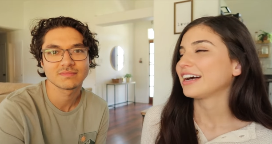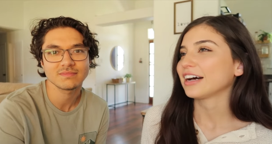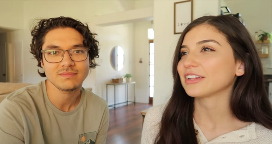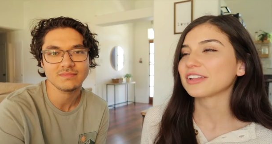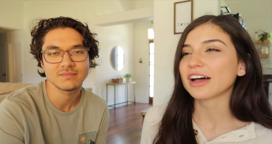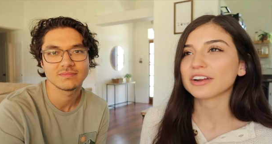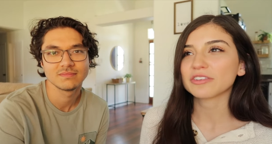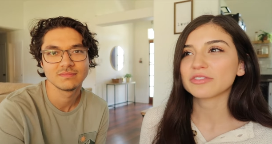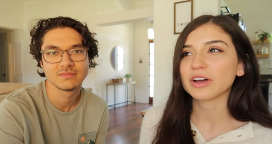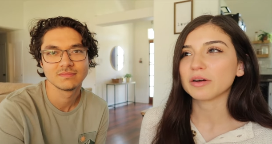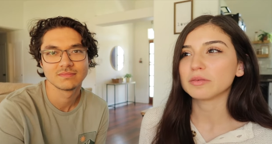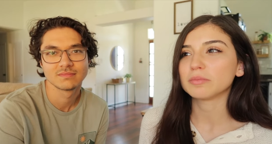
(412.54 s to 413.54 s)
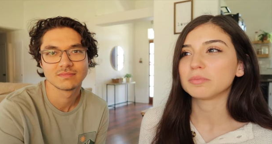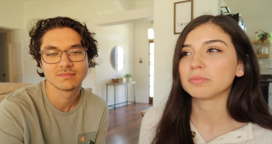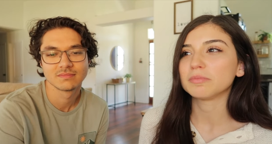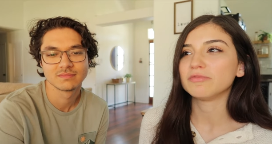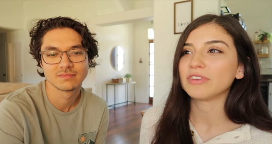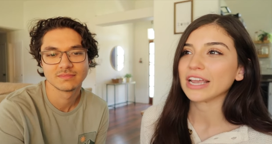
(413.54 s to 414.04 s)
Speaker 1: a lot of
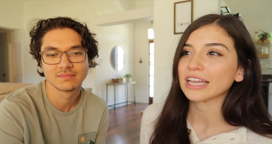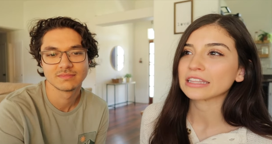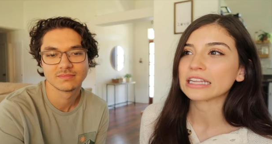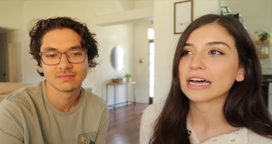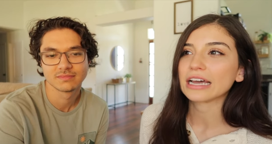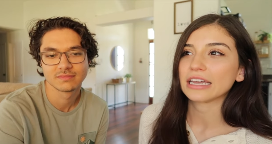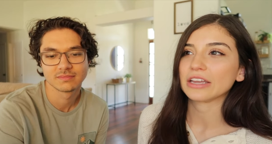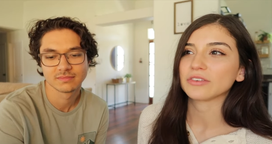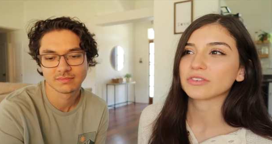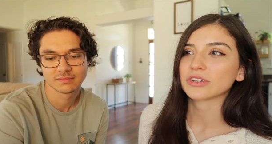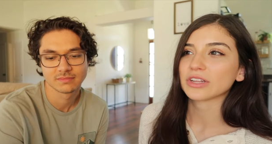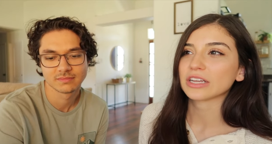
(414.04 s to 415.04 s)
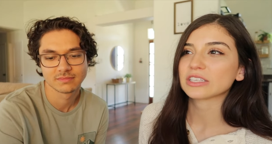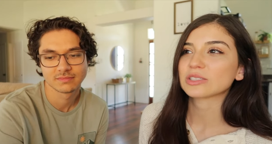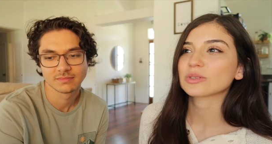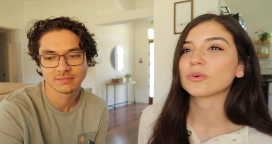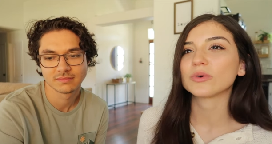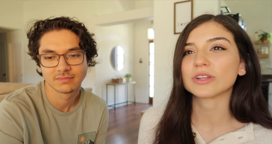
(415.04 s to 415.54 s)
van life or like
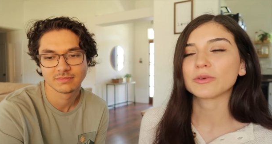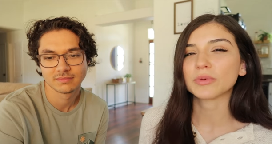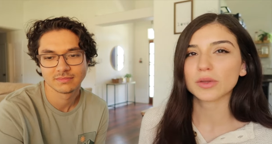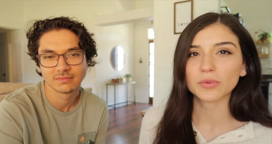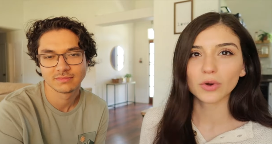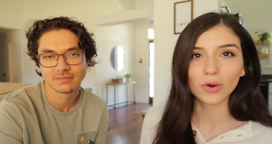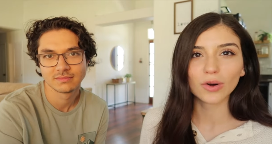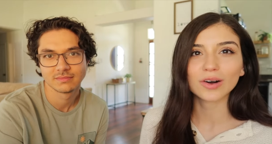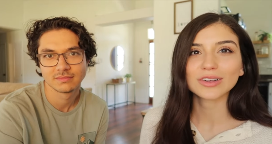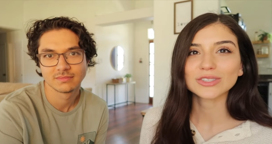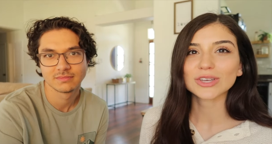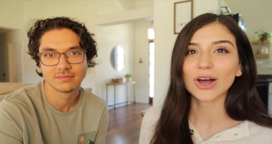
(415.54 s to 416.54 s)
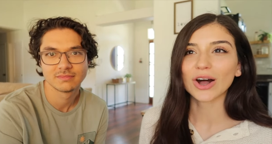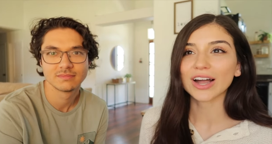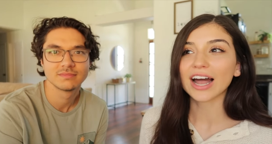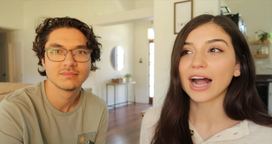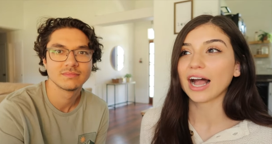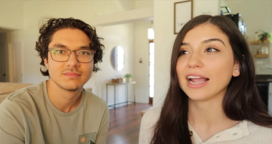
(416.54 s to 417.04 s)
skoolie people
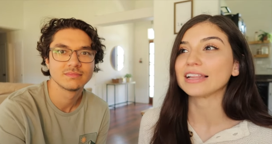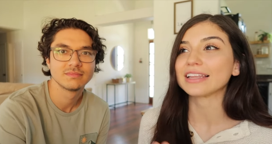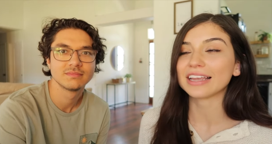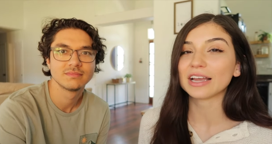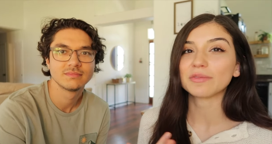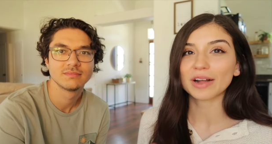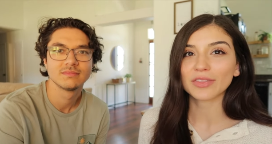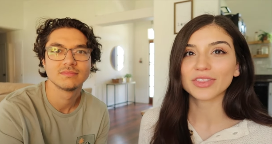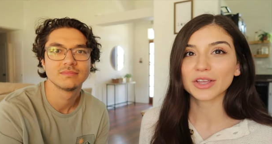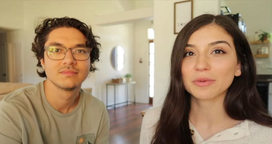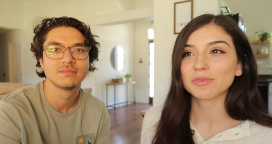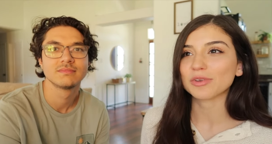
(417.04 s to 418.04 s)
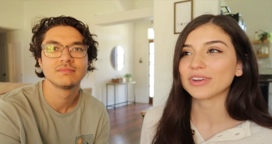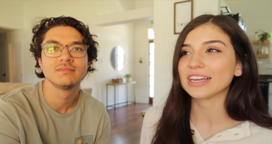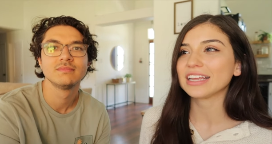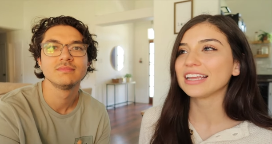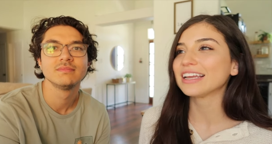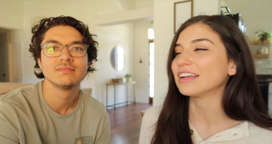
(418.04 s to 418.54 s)
talk highly about the
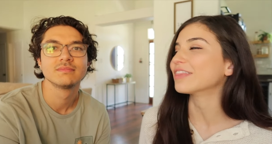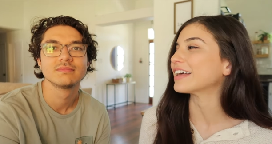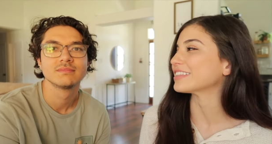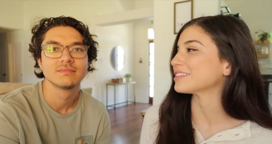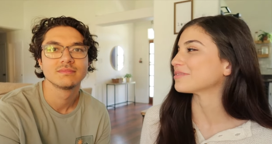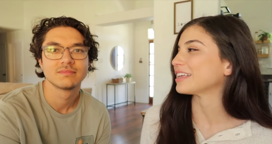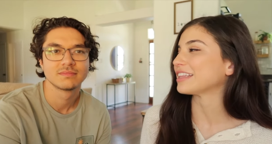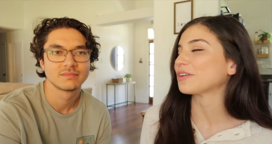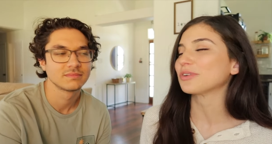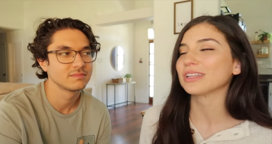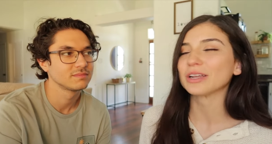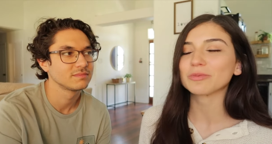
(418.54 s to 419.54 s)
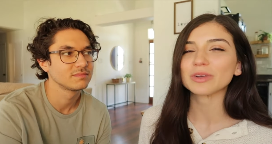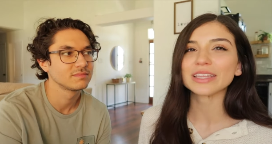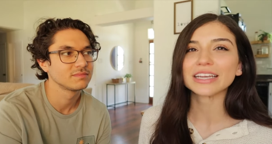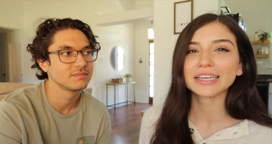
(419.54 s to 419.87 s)
community and that's something that we're like really